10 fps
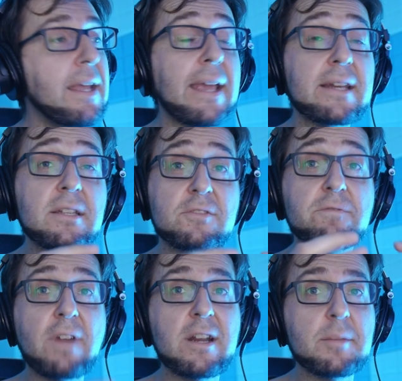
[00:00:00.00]
And this
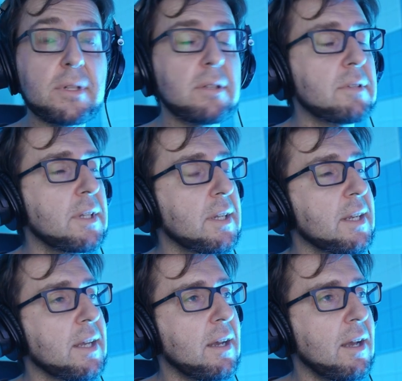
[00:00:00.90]
variable
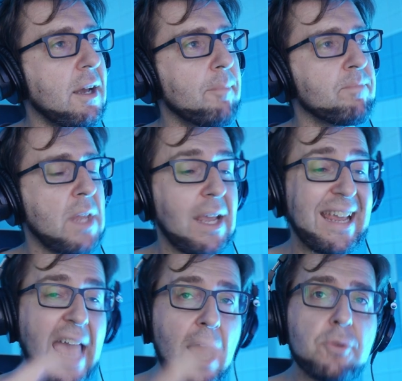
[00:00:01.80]
um,
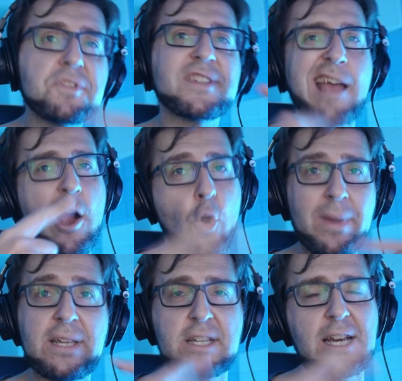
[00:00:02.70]
counts how
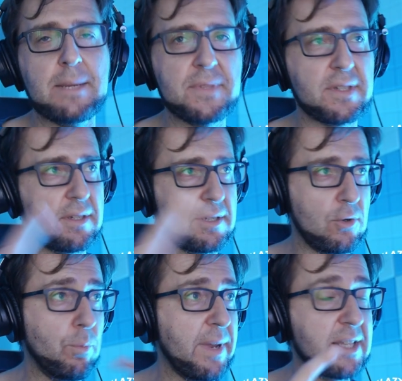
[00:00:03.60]
many times the
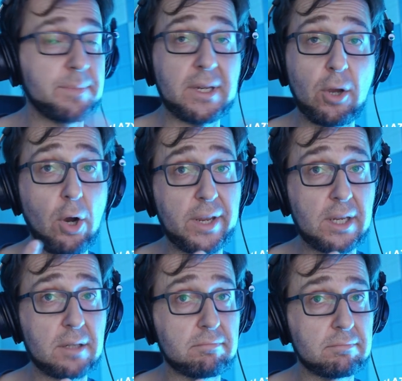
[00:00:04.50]
loop has been going.
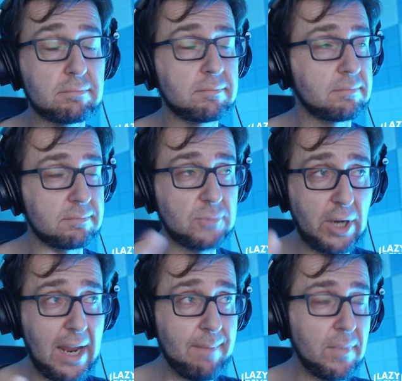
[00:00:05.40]

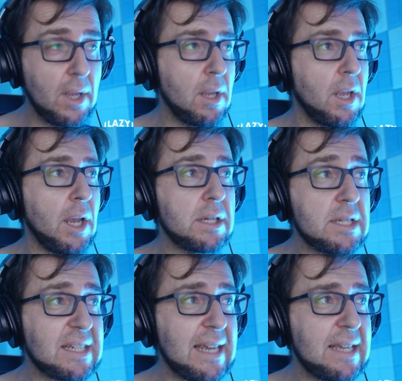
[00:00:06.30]
Okay, in
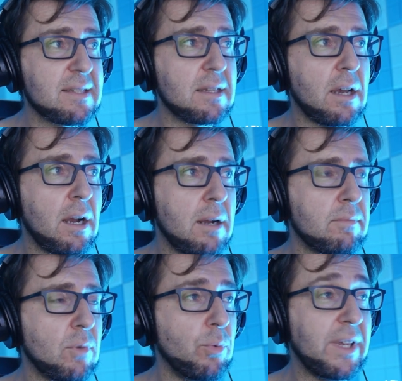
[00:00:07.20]
this case,
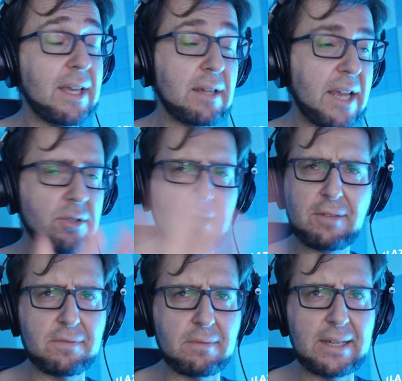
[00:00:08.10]
um, we can actually
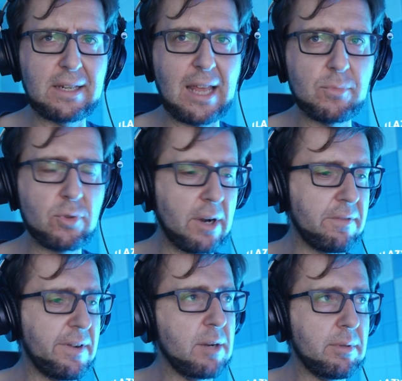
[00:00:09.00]
give any name to our
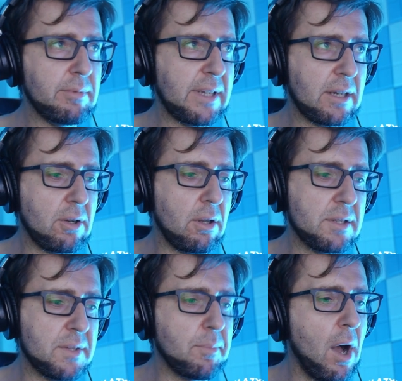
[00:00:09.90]
variable. We can call
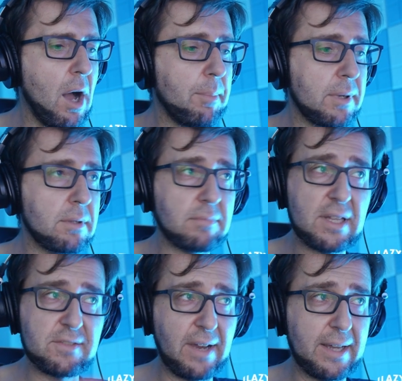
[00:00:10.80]
this Bob,
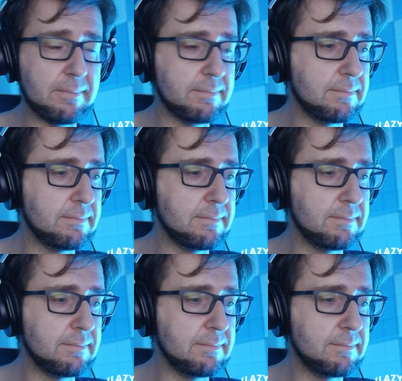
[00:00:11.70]
that's fine.